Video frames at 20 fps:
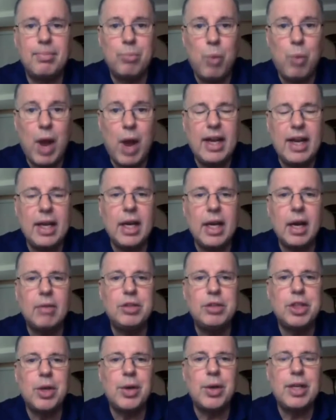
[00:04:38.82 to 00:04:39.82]
wedding
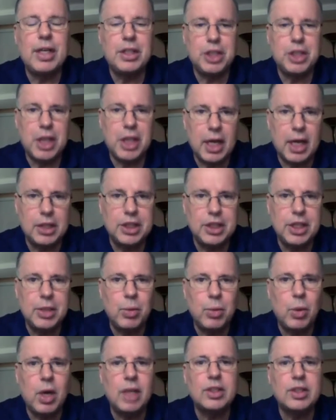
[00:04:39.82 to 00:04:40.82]
of Joni and
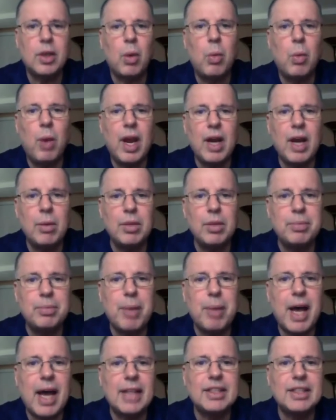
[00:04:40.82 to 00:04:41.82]
Chachi was, where was
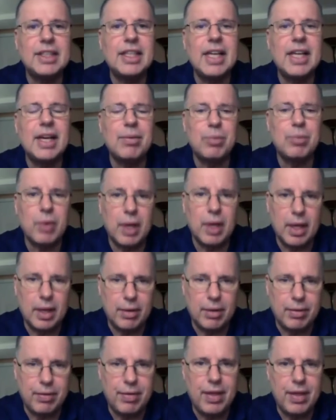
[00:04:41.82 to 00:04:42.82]
Patsy and
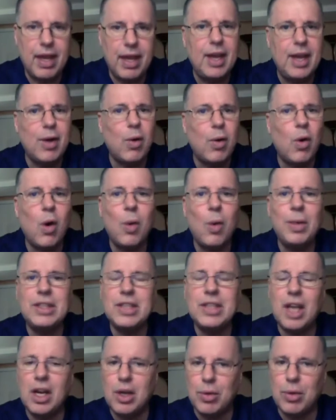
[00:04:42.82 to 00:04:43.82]
Ralph? They
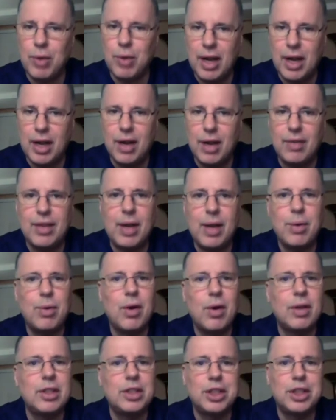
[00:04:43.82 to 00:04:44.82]
always hung around. They
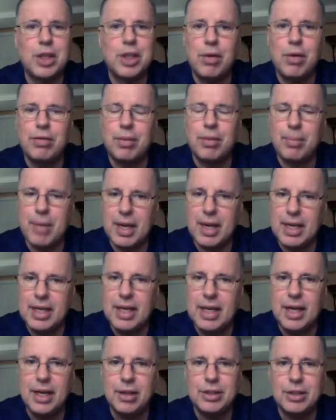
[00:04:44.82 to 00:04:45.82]
were on the show for many
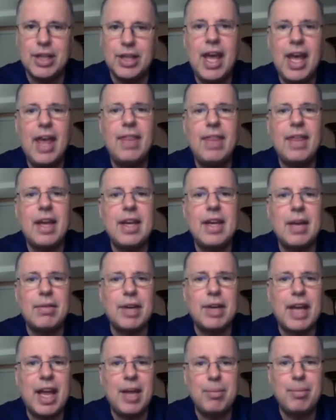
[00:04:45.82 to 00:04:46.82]
years. They
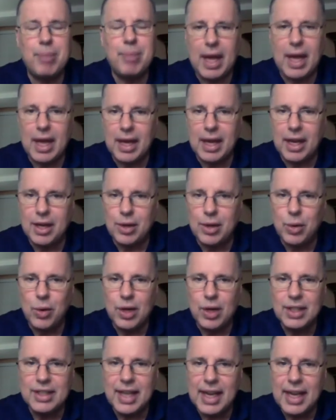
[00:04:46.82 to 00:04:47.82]
never came back. And
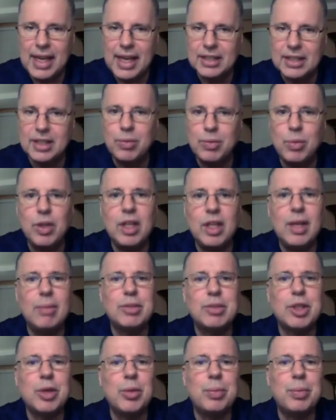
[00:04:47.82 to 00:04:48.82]
according to Anson
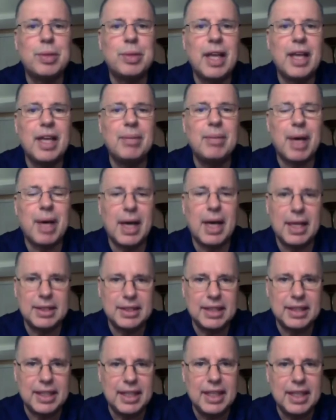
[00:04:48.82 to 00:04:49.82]
Williams, who played
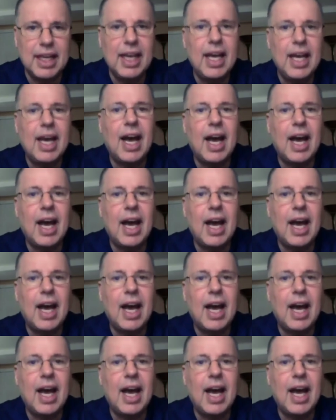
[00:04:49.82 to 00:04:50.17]
Patsy,